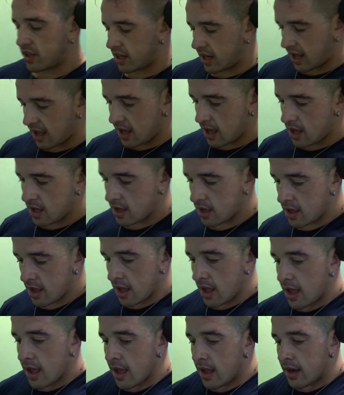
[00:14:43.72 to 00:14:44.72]
today.
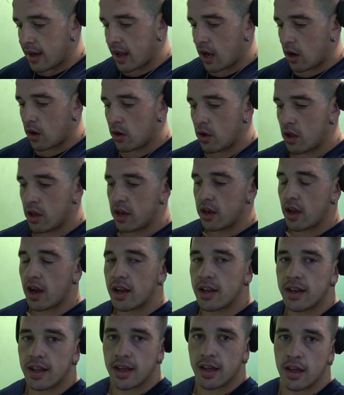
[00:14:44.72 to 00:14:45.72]
Now the
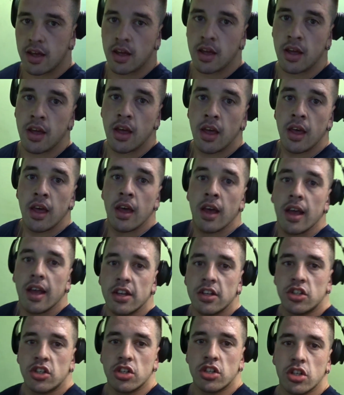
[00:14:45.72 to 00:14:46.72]
idea
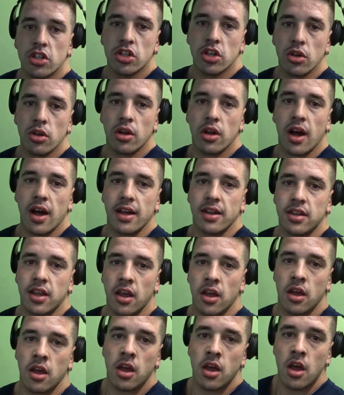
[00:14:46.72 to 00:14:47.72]
is just to show you guys
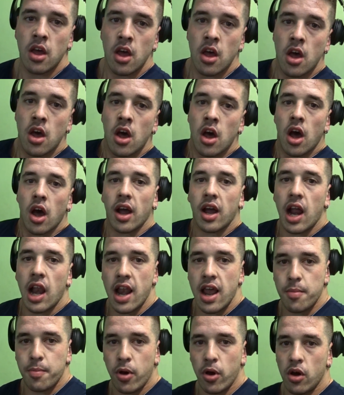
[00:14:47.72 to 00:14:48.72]
a
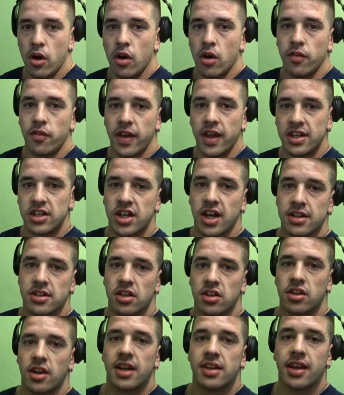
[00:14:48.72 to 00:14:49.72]
clip of each
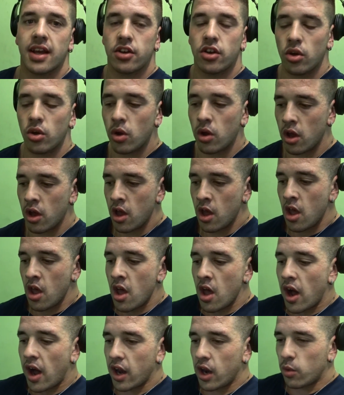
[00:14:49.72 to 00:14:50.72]
exercise I do.
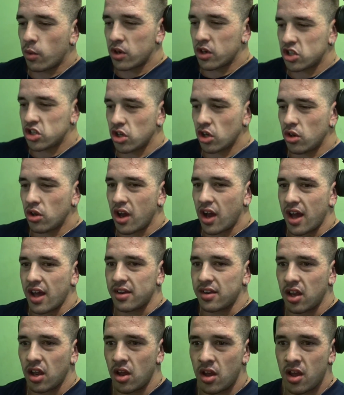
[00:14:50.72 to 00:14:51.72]
I don't want to show you
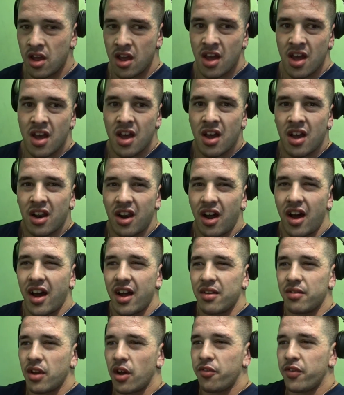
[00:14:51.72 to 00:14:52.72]
guys like
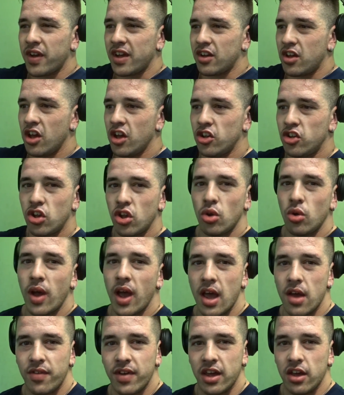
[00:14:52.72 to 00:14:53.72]
nothing too
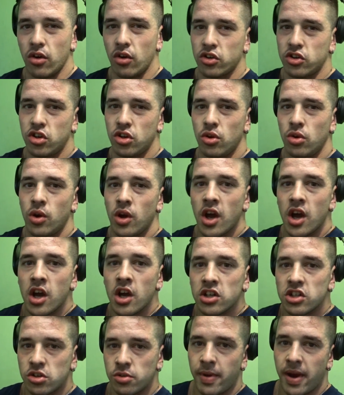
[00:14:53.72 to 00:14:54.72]
heavy or too
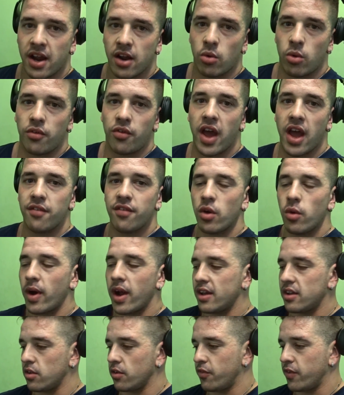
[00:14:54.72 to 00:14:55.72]
dramatic with heavy
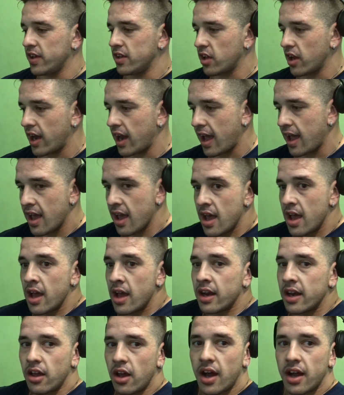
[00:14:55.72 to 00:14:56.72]
weights and things like that.
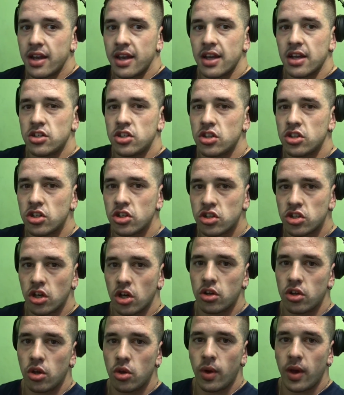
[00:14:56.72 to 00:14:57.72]
The idea is just to show
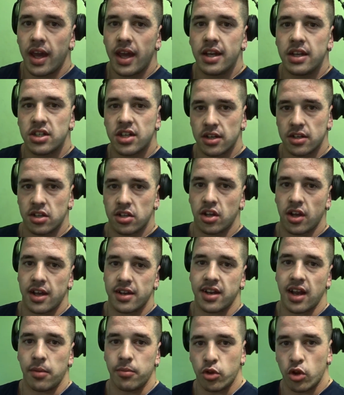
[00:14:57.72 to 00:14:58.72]
you each exercise
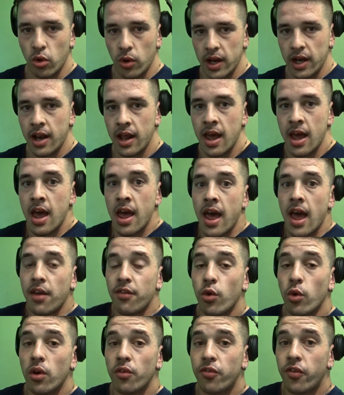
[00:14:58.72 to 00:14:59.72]
that I'm doing. If
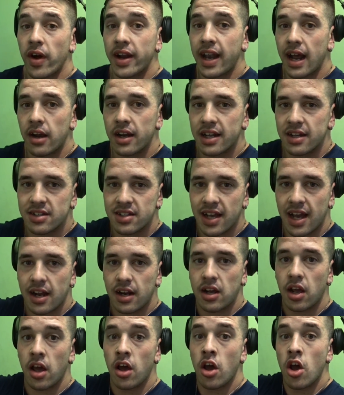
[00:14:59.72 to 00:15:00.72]
you want to find out the
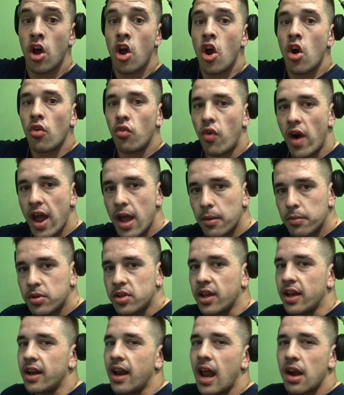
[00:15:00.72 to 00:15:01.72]
exact
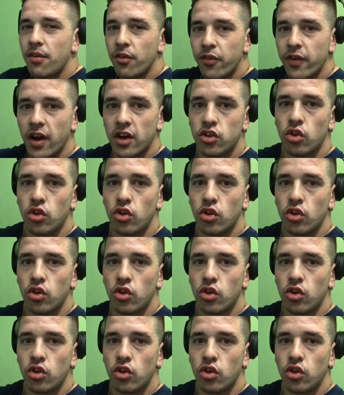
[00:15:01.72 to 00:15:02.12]
reps and everything I